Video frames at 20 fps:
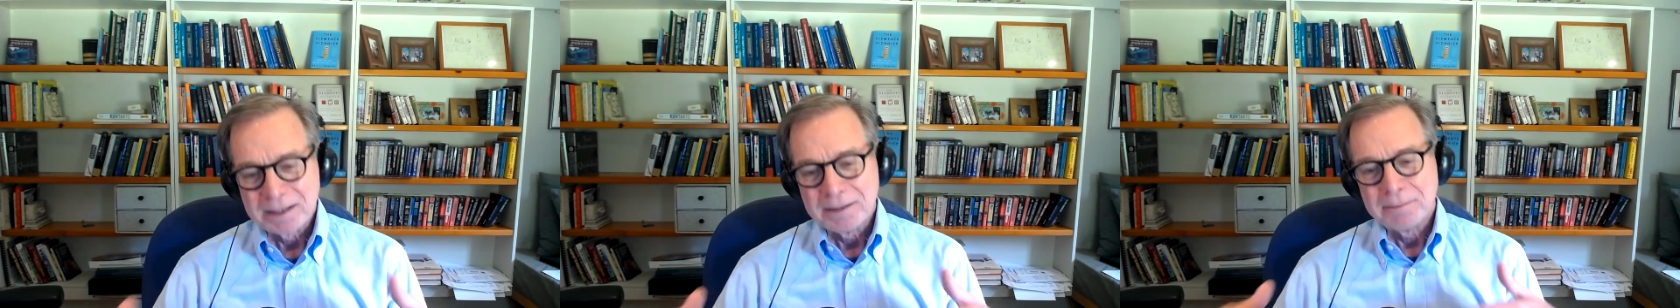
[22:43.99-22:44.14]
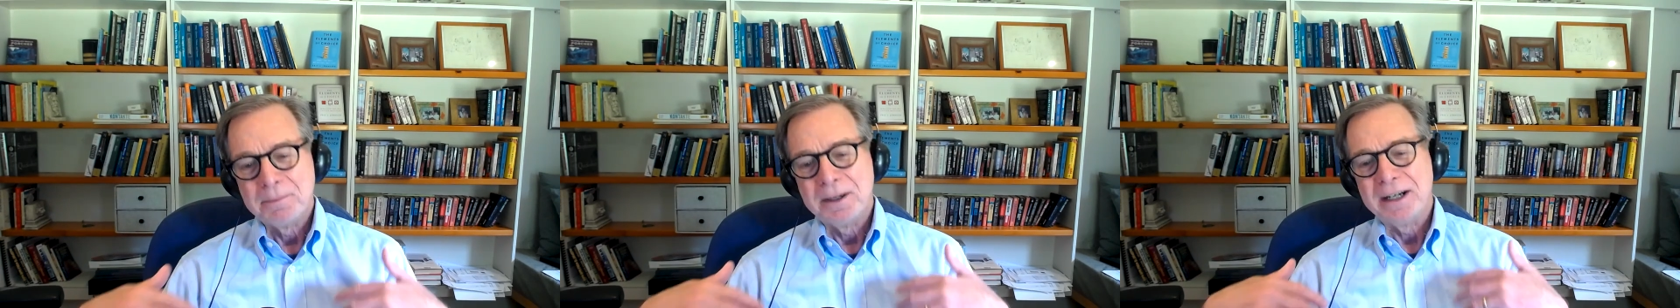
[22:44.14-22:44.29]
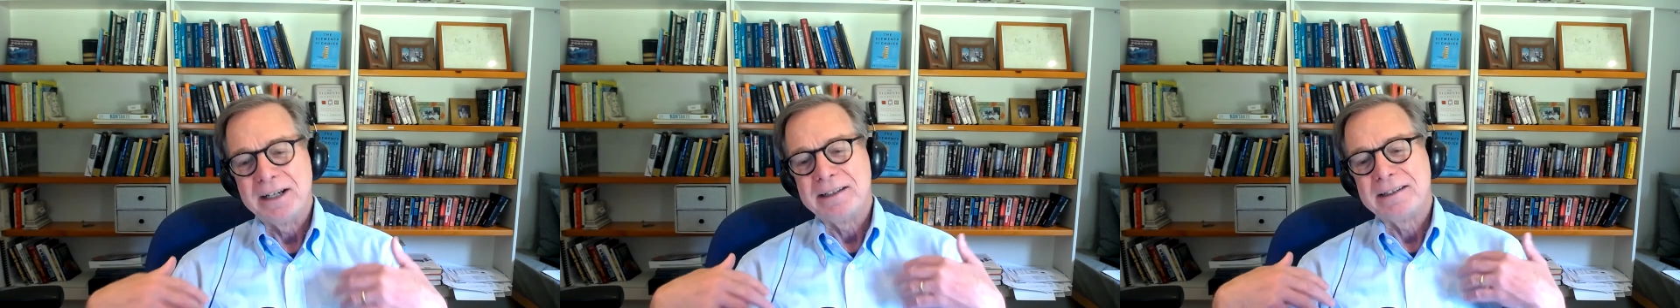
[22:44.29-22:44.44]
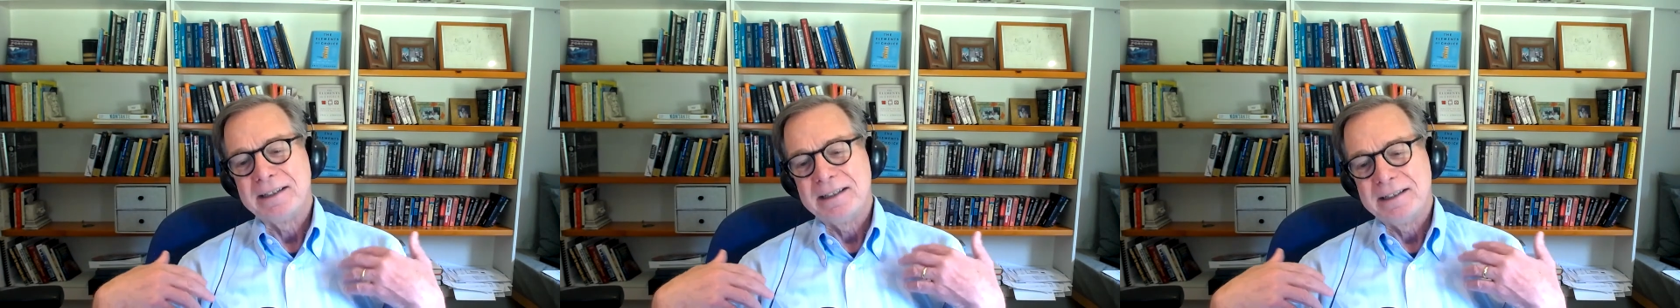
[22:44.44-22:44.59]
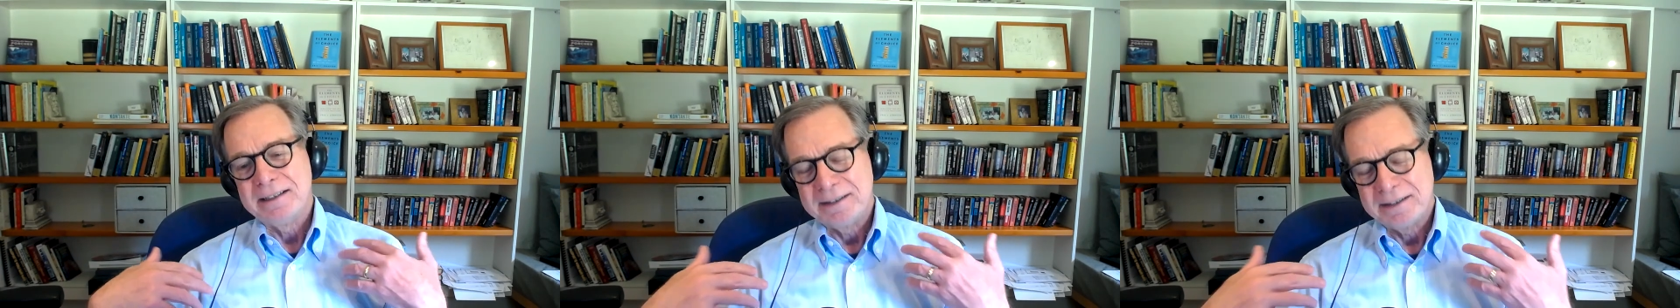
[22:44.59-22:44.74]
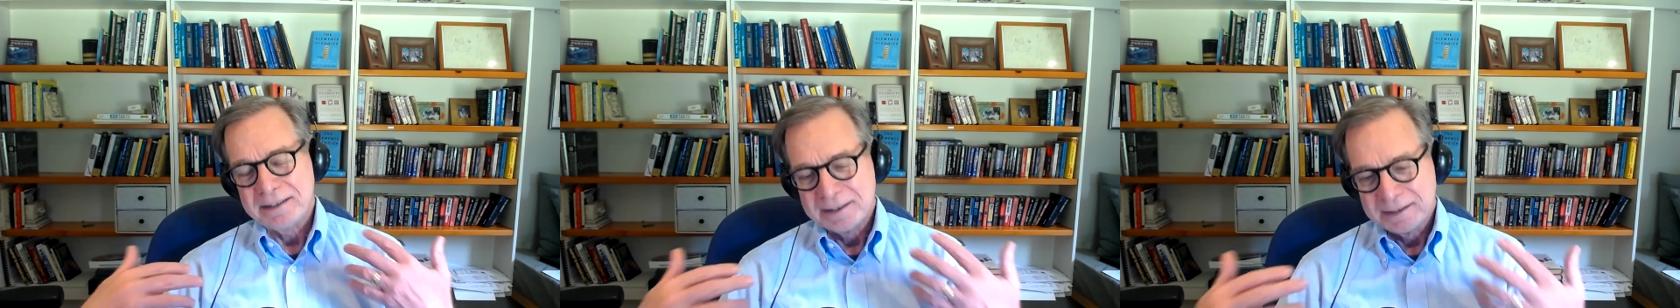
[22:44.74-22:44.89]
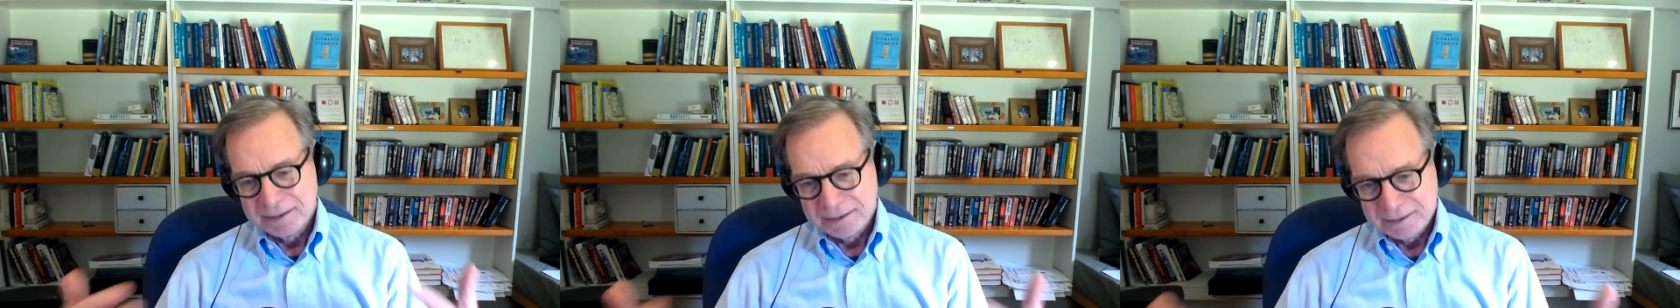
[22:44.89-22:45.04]
But it's in
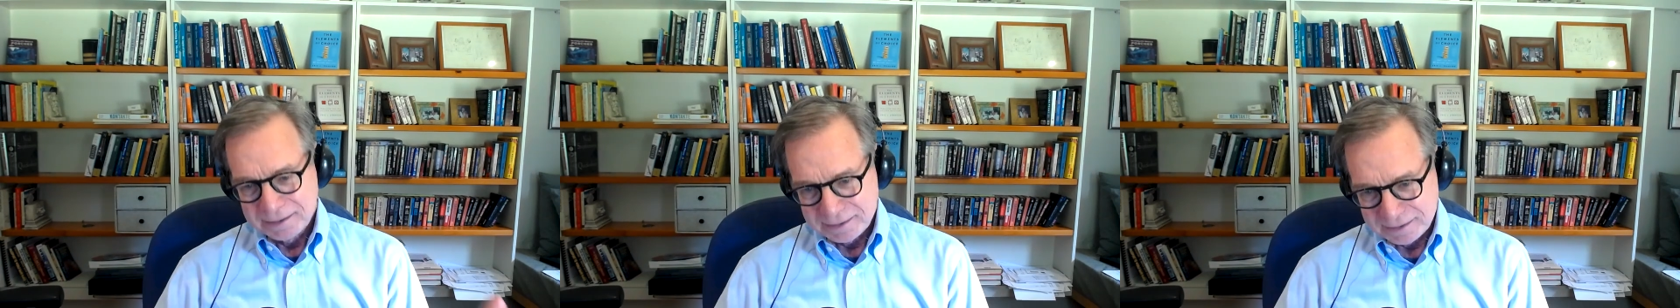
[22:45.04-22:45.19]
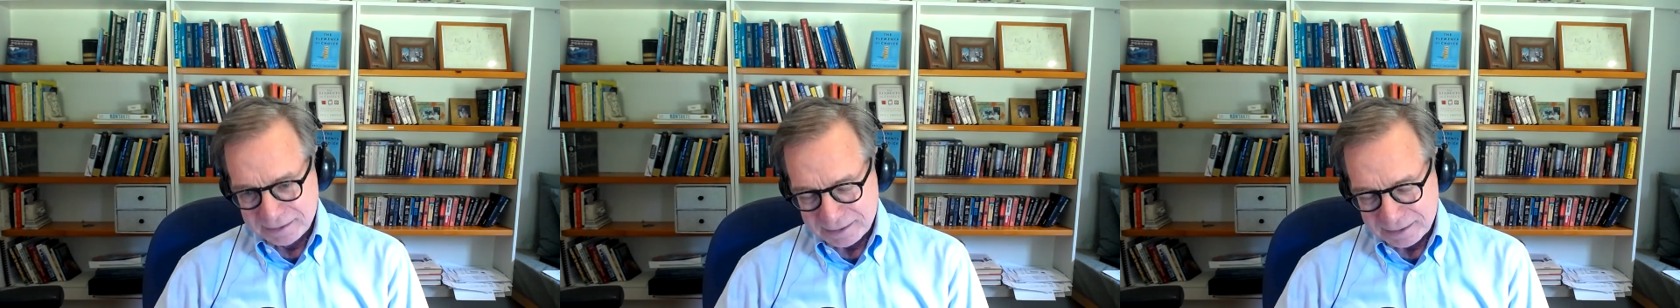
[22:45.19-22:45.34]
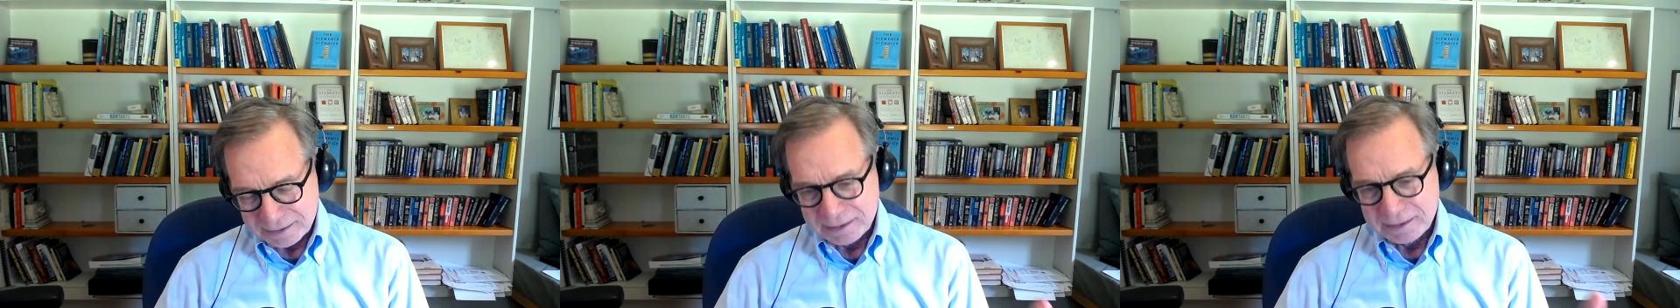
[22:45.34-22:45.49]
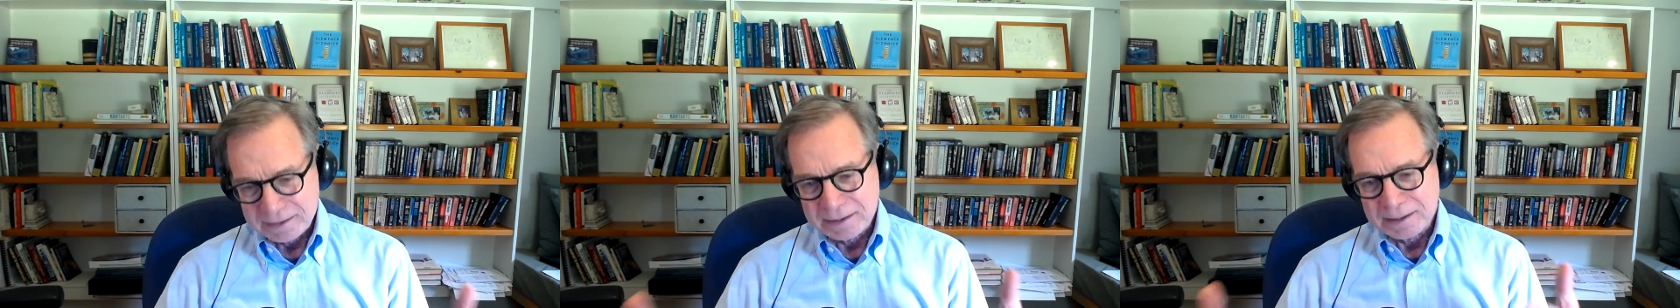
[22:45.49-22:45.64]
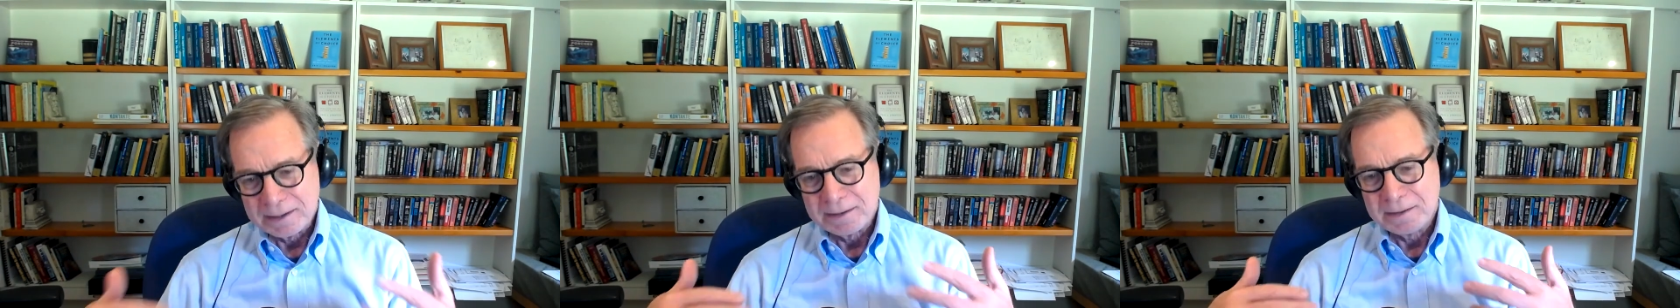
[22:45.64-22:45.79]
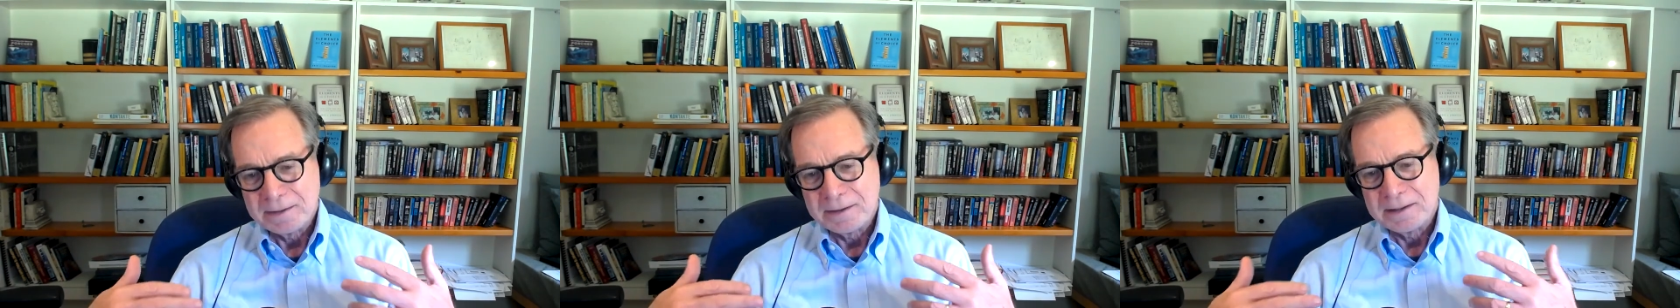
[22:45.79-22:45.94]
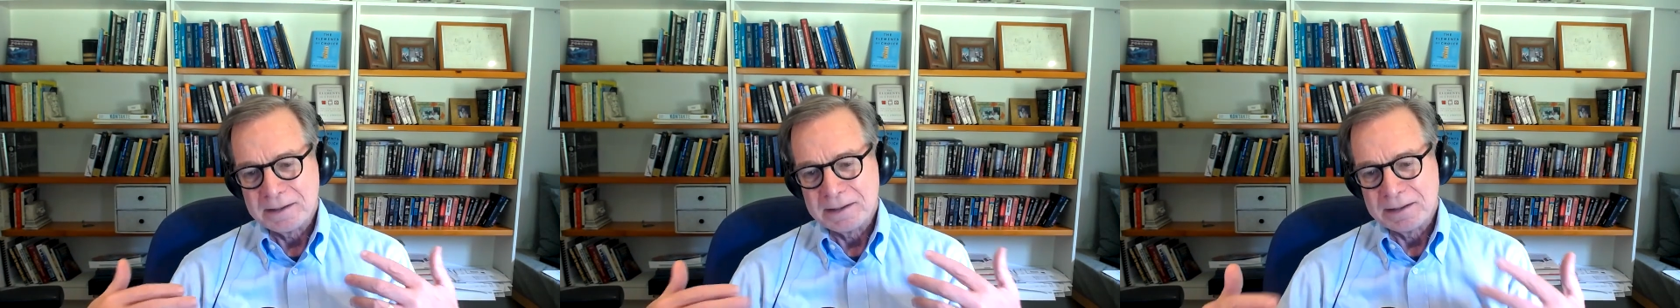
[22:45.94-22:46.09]

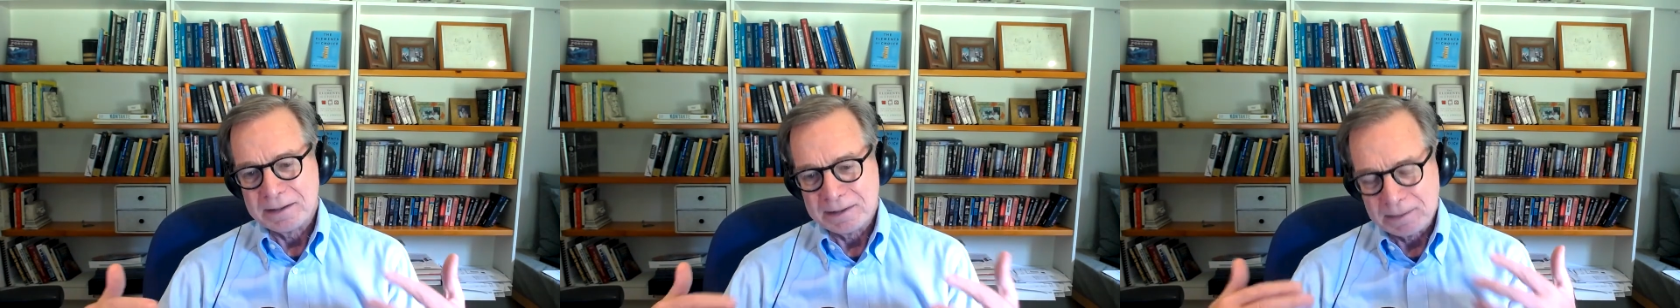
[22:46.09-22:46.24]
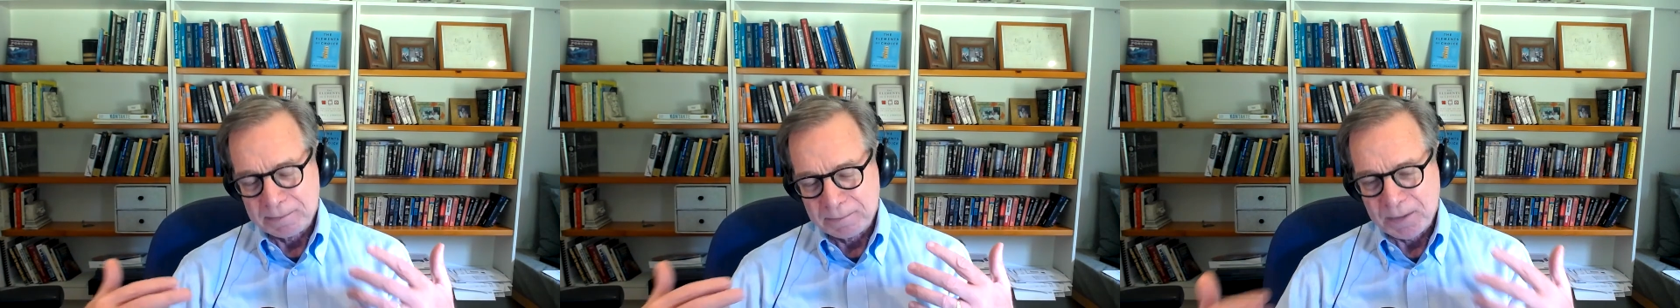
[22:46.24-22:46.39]
the